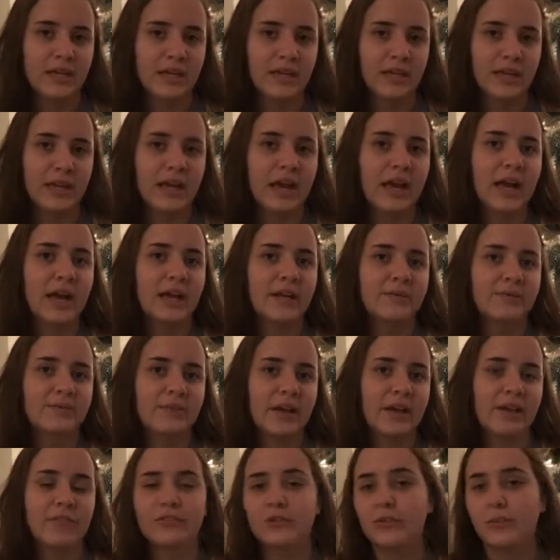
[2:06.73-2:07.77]
yeah, I
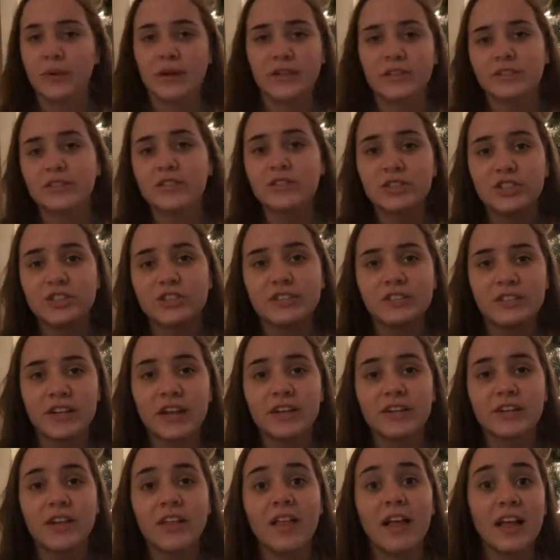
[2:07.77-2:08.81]
have to wait till she's
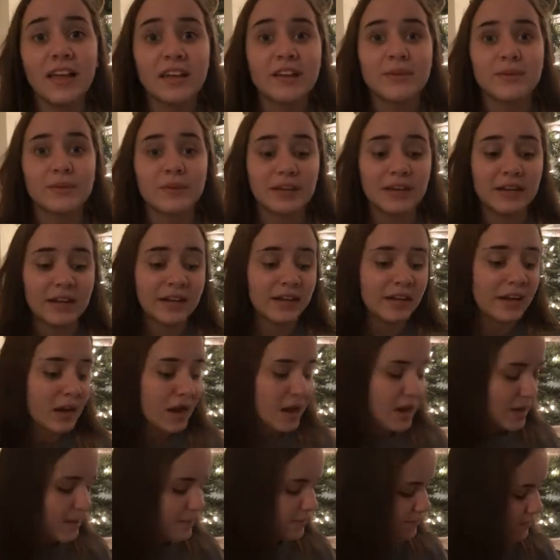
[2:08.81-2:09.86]
done, till I can read it.
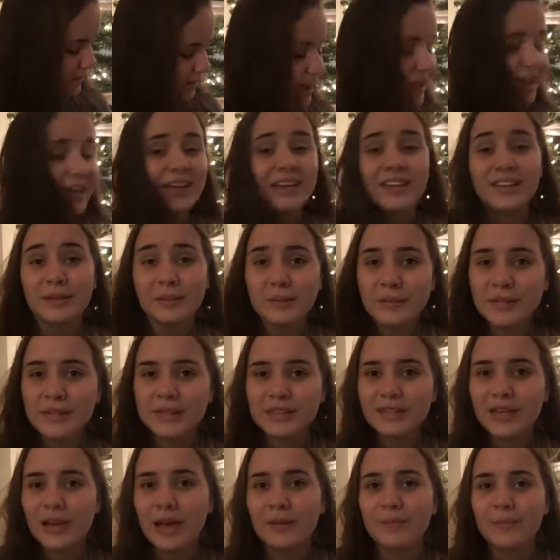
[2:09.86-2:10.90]
But in the
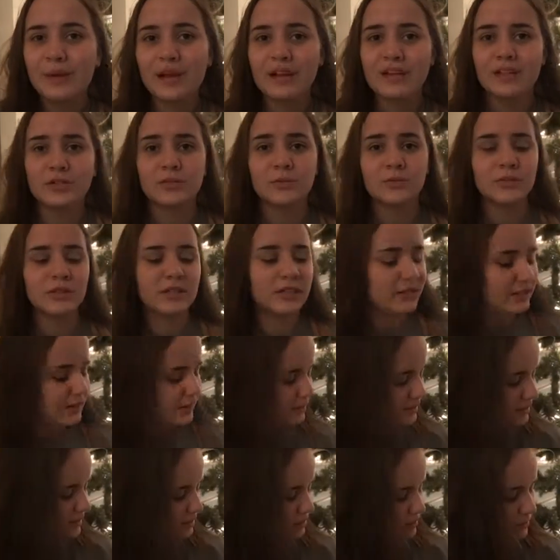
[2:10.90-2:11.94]
meantime, I can read
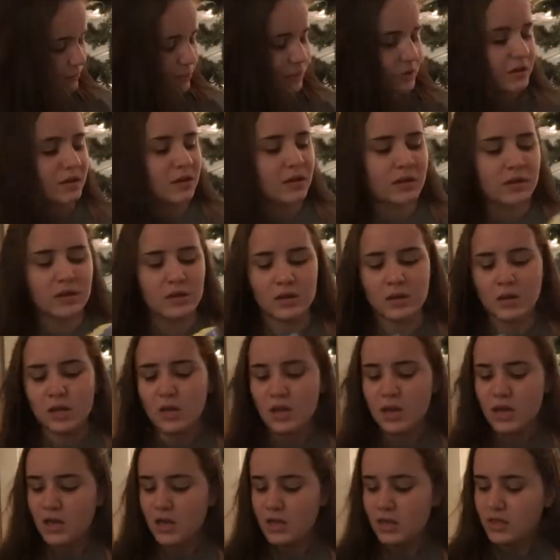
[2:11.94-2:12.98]
this book
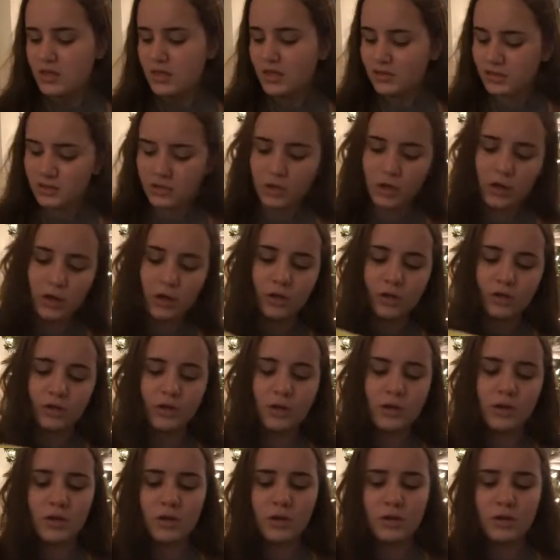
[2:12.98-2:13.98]
that's called